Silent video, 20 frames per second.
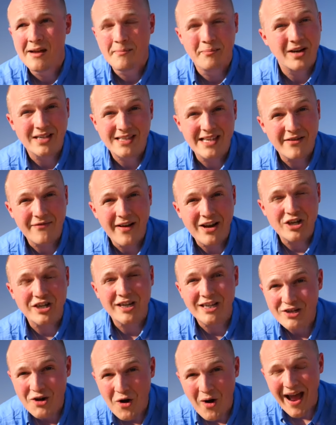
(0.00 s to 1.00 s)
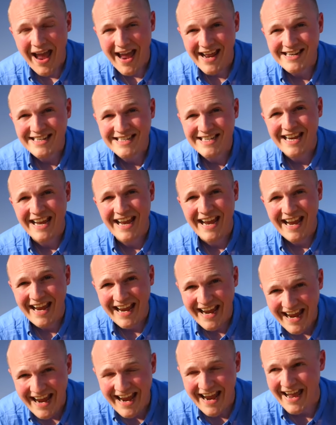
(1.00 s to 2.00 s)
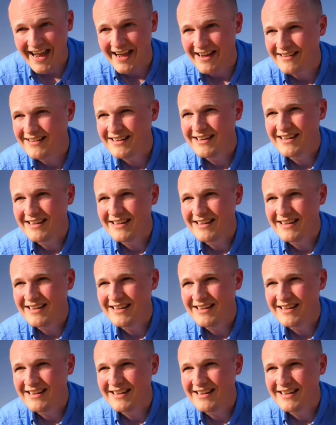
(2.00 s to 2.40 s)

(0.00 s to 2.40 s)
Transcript: because the adventure does not end here.